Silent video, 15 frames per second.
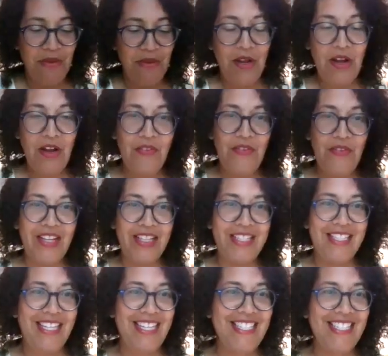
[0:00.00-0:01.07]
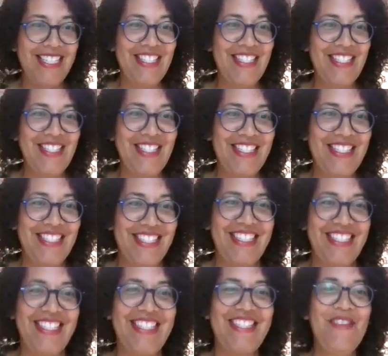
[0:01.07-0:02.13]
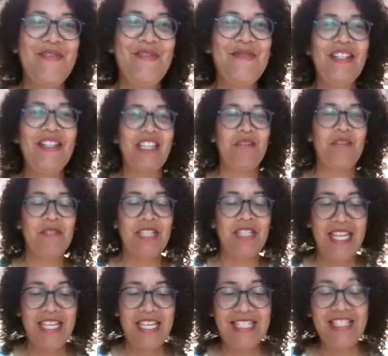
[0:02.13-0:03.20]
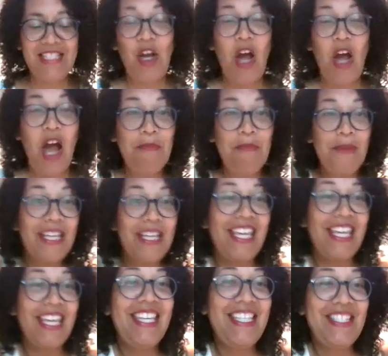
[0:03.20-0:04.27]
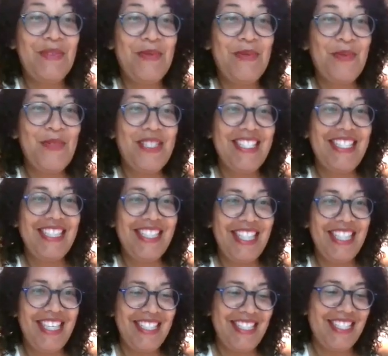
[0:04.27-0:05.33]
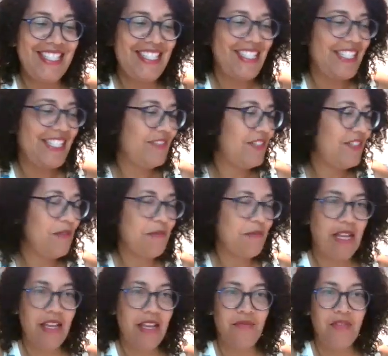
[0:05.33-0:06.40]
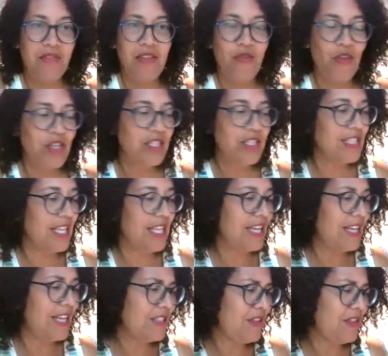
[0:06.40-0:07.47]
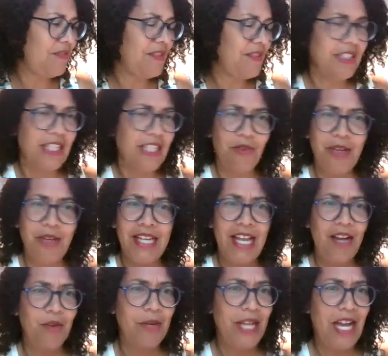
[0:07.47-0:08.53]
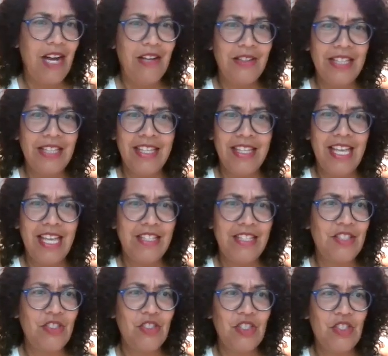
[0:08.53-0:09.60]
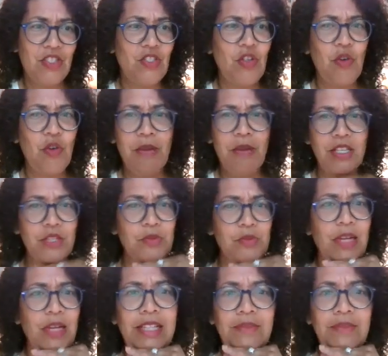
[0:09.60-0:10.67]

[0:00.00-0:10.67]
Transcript: Perfect. So welcome. Today's topic is resilience, one of my favorites. And also I feel like right now we all need that just so much, right?